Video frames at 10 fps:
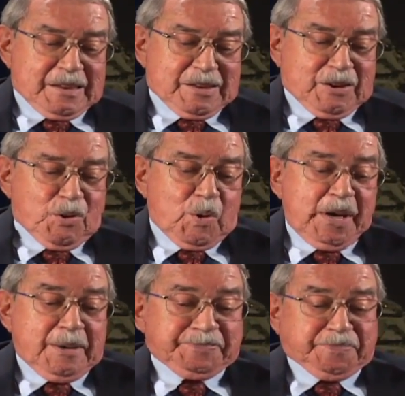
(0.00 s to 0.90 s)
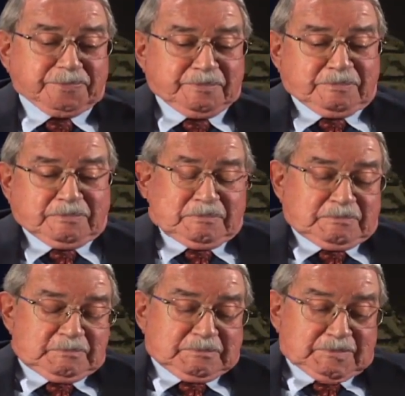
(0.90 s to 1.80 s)
So uh,
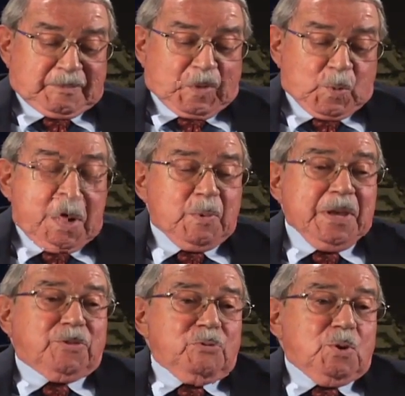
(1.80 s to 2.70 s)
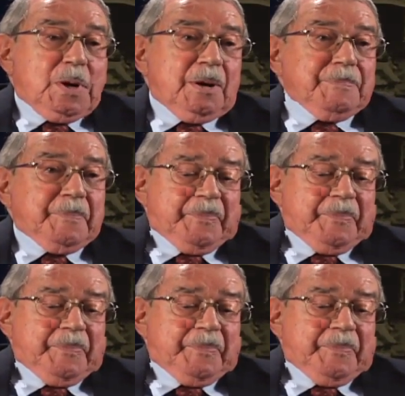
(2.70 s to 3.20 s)
we went through. Uh,